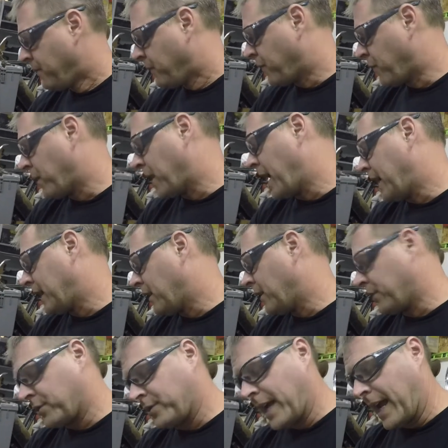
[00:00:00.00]
from what I
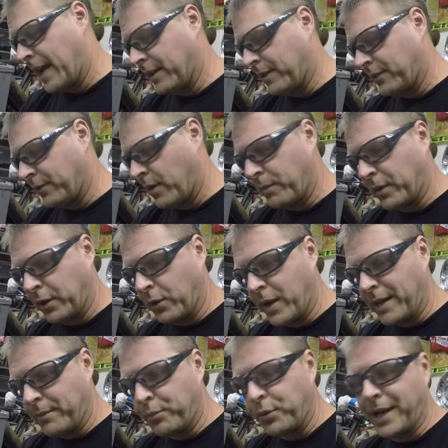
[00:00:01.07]
understand, and so I'm going to go
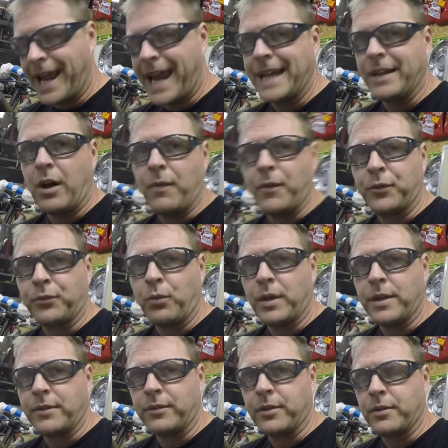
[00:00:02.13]
ahead and put eight on this
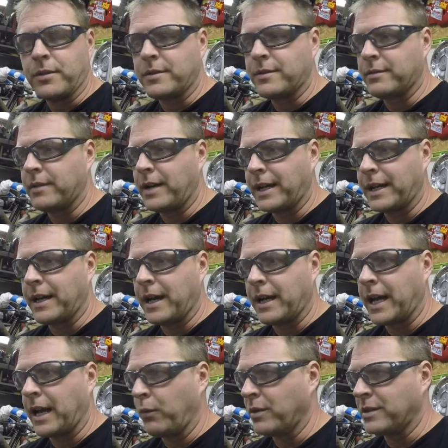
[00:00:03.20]
one. So it's I
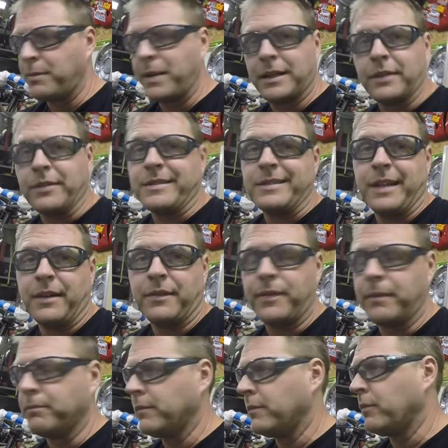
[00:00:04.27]
kind of want to be a little stiff.
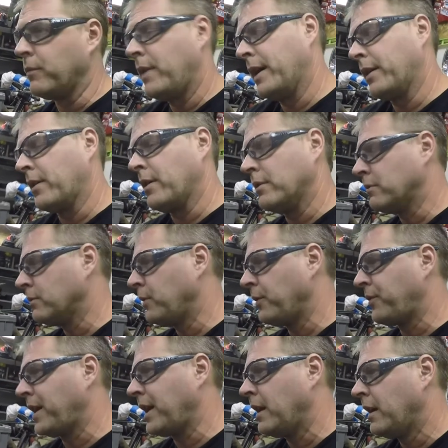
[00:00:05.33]
I don't know. We'll
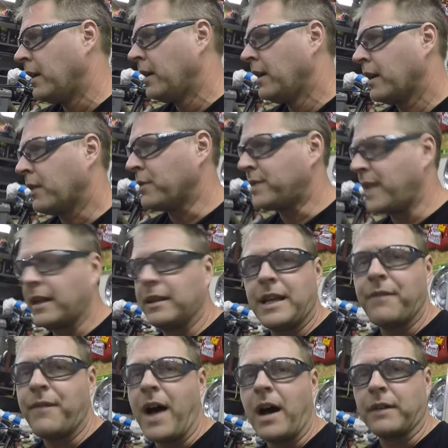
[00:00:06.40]
see. I always take
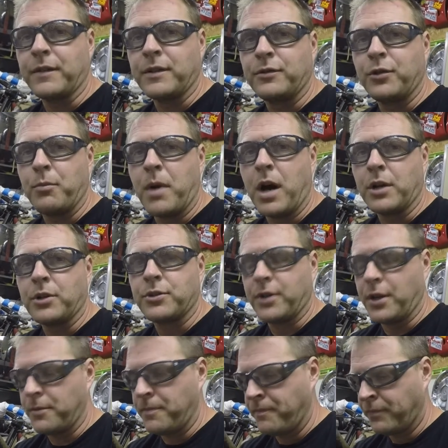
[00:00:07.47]
Leaf out if it's too much.
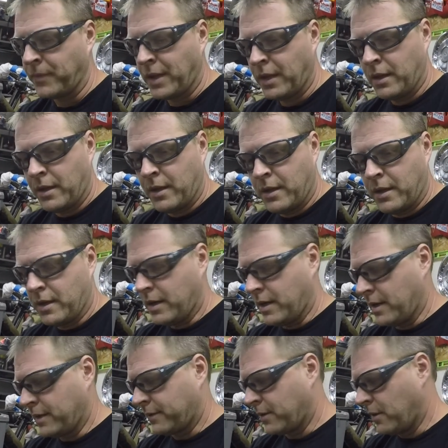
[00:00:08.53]
So.
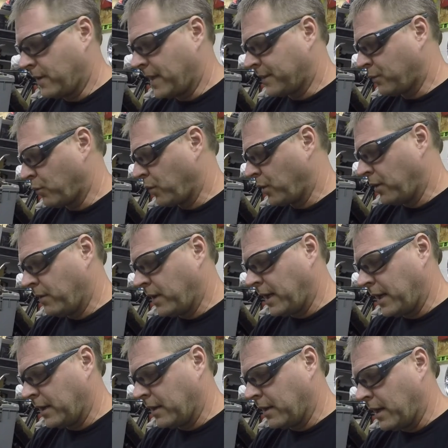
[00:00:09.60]
Uh, so that's what we're doing
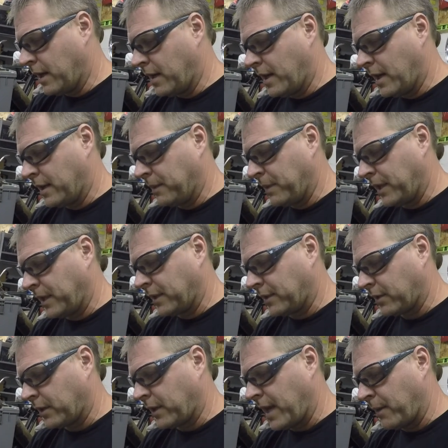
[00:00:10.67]
here, and uh, let me get
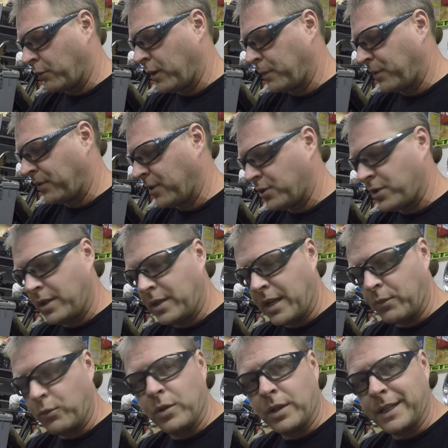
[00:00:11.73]
the camera repositioned,
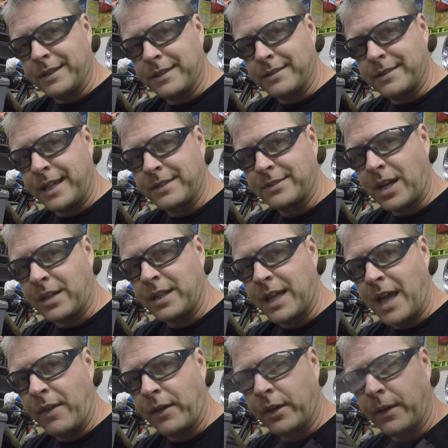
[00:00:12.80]
and we'll get this thing stuck
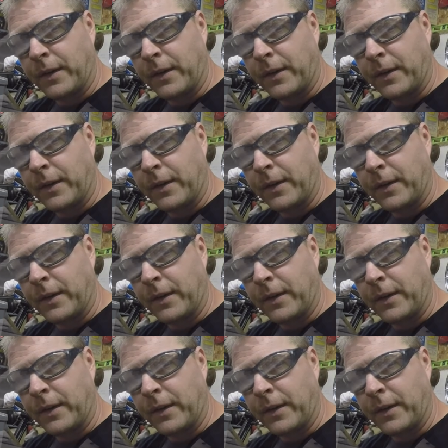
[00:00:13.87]
together.